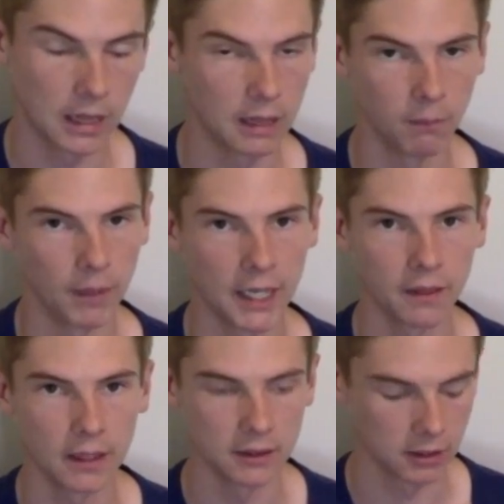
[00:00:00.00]
the main
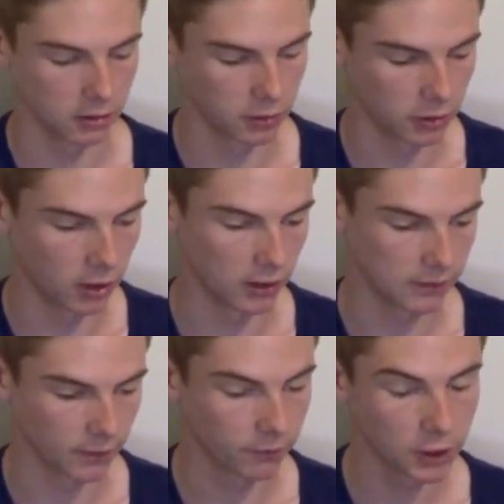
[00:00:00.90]
things that I'll do,
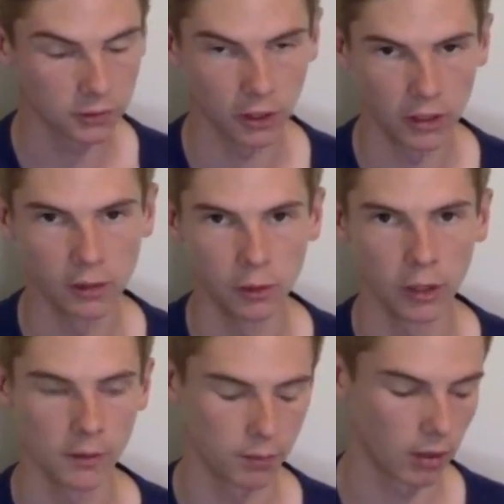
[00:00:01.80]
if I'm fishing dirtier
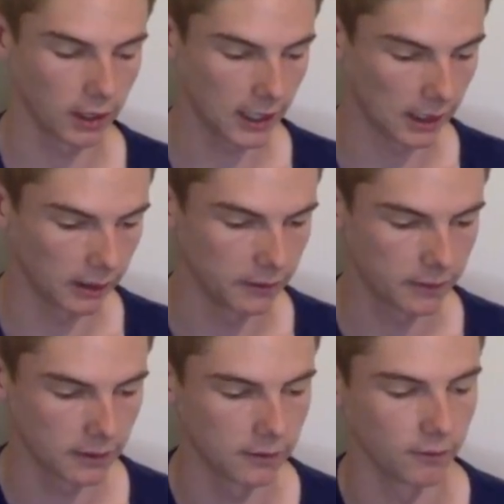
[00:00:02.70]
water, brighter
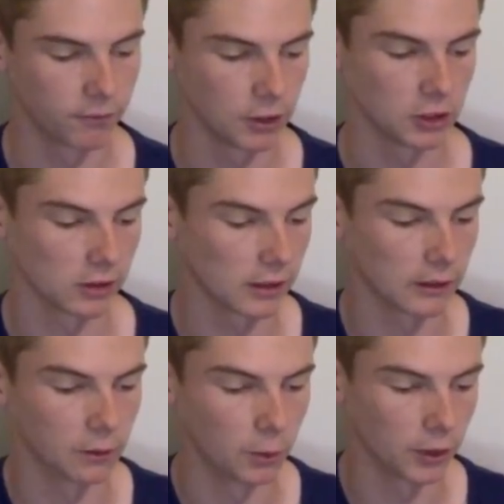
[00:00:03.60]
colours. If I'm fishing
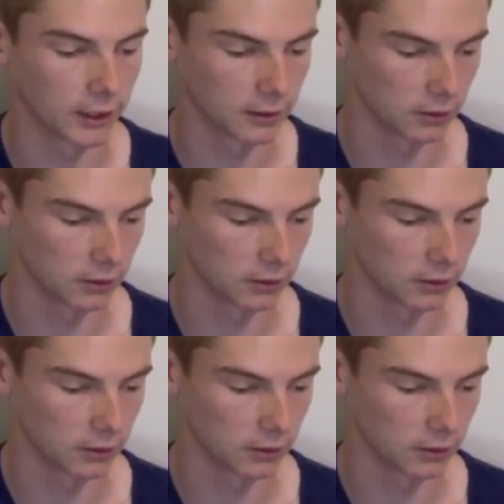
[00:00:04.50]
clearer water,